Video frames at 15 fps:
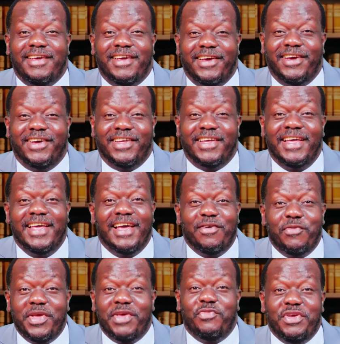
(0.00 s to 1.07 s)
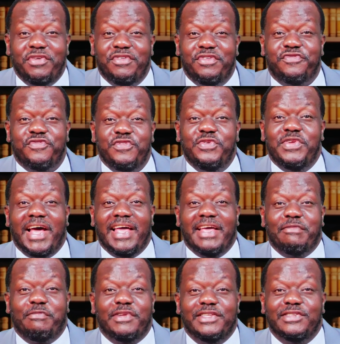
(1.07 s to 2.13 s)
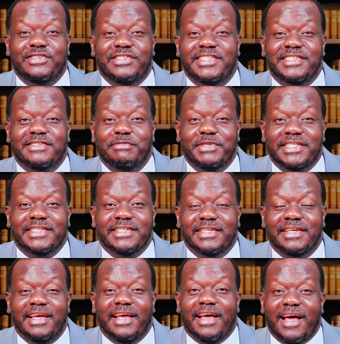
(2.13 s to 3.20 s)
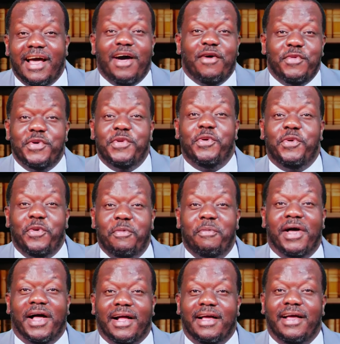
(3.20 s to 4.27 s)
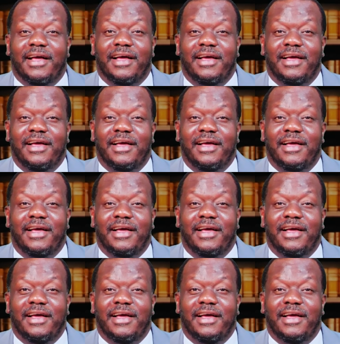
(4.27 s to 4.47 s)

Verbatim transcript: yeah. we, we, we flew that airplane to this meeting. How are we going to go back?